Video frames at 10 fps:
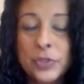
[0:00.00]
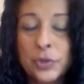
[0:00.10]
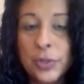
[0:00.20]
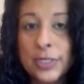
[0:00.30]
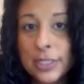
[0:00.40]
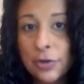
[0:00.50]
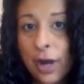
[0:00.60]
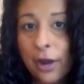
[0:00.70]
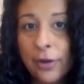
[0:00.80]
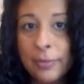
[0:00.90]
So consider
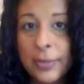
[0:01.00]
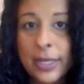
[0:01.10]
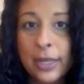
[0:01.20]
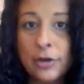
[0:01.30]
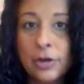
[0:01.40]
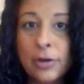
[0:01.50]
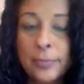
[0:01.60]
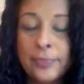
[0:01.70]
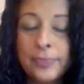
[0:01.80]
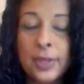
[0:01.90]
hiring a mediator
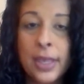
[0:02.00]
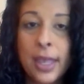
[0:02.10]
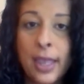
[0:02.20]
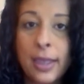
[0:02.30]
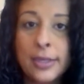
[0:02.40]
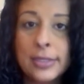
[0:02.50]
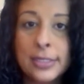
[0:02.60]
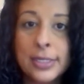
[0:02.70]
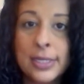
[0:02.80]
and